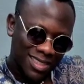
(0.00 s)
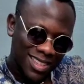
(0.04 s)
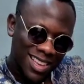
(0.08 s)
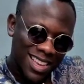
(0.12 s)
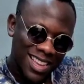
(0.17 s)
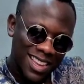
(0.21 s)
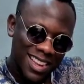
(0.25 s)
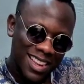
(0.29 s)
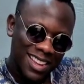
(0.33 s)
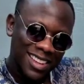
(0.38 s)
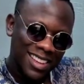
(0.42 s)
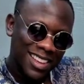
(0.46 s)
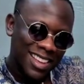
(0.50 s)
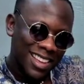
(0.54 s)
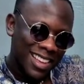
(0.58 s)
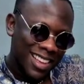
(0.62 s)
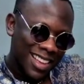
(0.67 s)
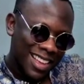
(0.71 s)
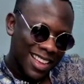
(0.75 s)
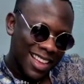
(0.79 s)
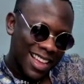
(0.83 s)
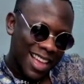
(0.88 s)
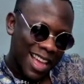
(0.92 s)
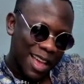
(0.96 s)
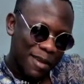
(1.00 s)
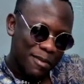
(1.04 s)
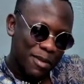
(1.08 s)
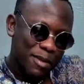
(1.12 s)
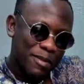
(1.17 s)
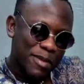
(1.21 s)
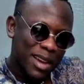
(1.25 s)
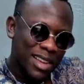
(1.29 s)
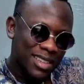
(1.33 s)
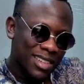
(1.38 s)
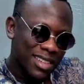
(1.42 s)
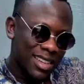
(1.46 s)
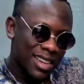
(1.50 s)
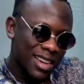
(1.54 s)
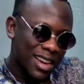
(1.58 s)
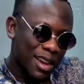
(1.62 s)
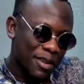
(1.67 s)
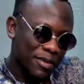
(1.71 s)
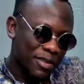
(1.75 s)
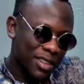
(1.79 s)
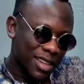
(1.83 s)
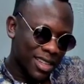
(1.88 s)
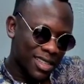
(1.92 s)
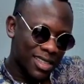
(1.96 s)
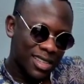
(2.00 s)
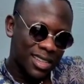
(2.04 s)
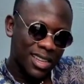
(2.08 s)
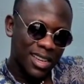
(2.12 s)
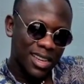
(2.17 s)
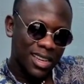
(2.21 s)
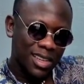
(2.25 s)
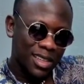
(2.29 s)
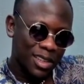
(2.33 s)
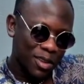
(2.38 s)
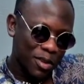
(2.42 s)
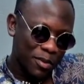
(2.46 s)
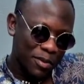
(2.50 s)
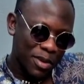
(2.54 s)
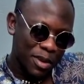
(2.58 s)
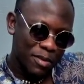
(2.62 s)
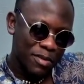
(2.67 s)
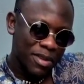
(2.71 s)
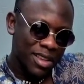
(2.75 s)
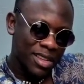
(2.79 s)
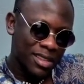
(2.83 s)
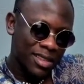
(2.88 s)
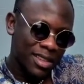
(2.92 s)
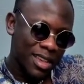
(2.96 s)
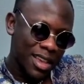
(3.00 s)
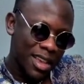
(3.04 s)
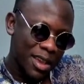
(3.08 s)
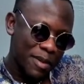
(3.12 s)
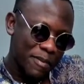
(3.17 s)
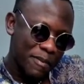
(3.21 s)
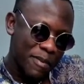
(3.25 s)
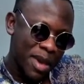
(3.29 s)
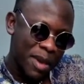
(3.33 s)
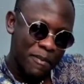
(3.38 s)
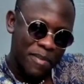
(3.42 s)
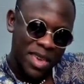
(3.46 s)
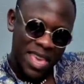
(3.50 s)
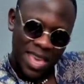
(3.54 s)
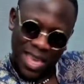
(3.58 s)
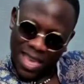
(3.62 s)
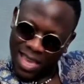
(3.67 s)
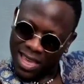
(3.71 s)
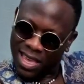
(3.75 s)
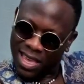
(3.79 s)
what? I'm imagining after stage your baby is saying, baby,